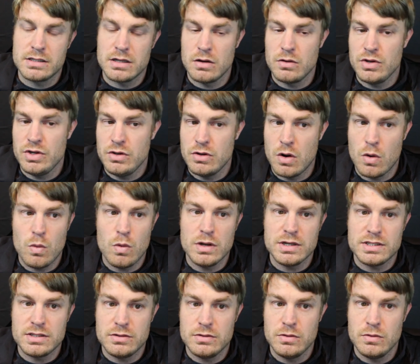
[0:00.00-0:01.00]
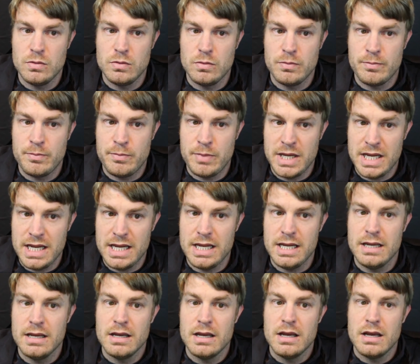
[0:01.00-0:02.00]
So you don't want to
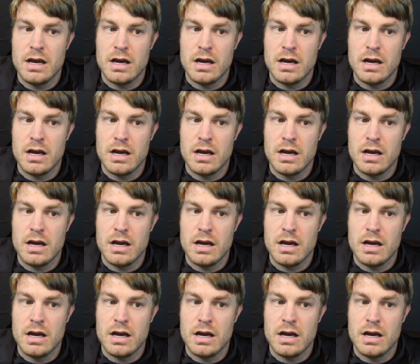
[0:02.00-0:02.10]
be